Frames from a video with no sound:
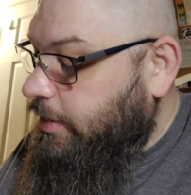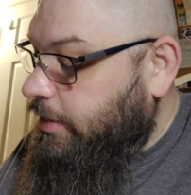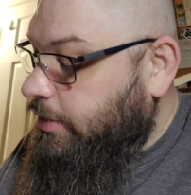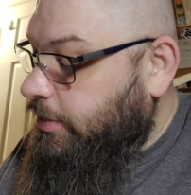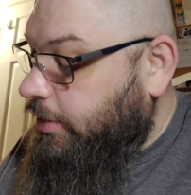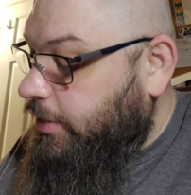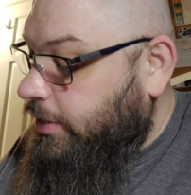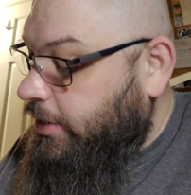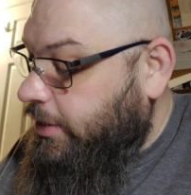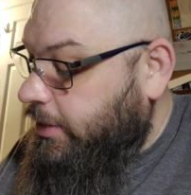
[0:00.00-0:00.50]

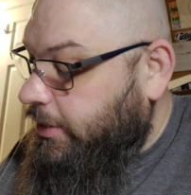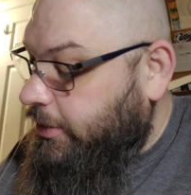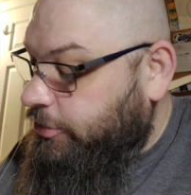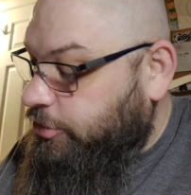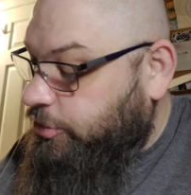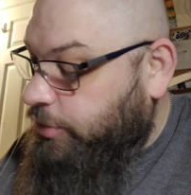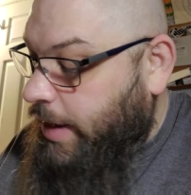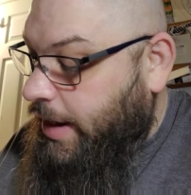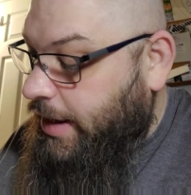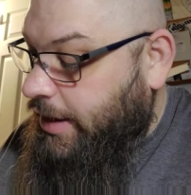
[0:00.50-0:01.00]
The
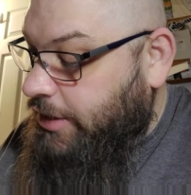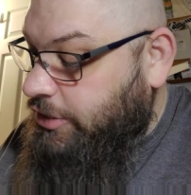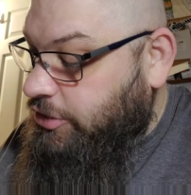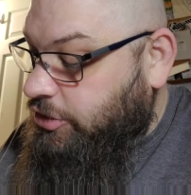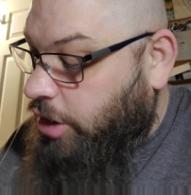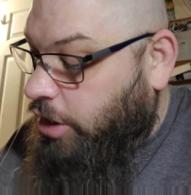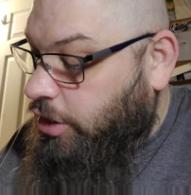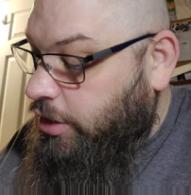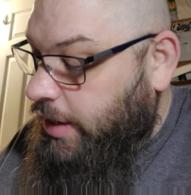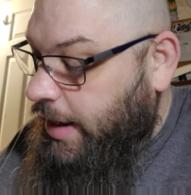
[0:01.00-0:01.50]
littlest dragon
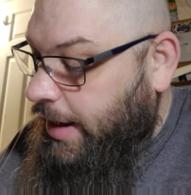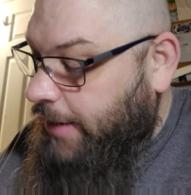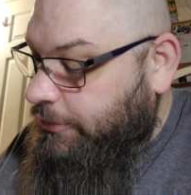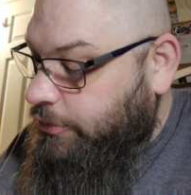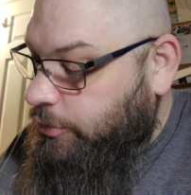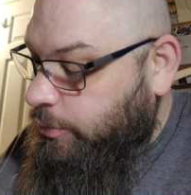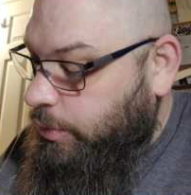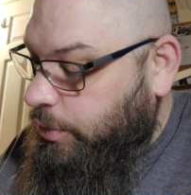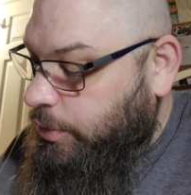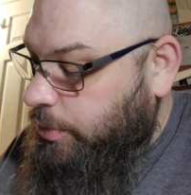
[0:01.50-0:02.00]
darted
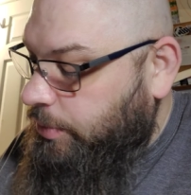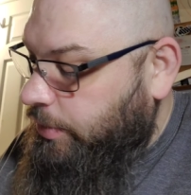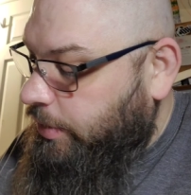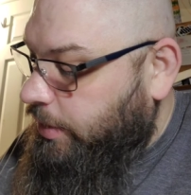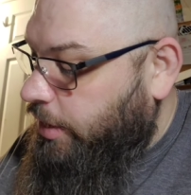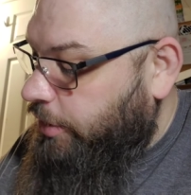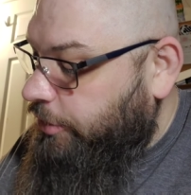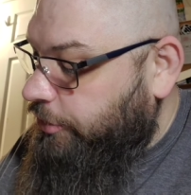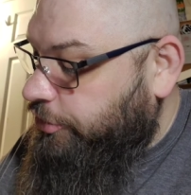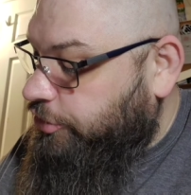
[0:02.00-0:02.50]
after Woot, and
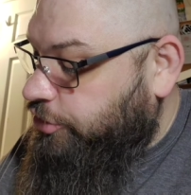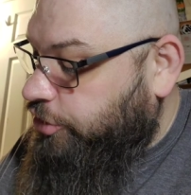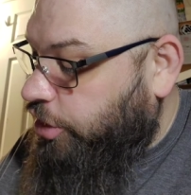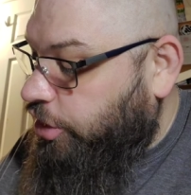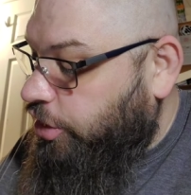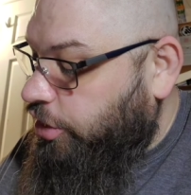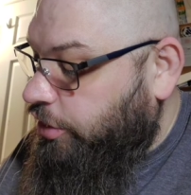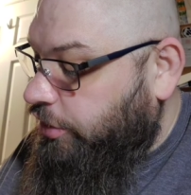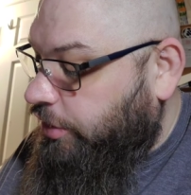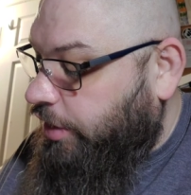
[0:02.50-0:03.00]
the others
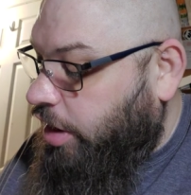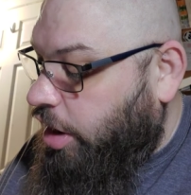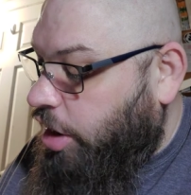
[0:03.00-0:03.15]
turned their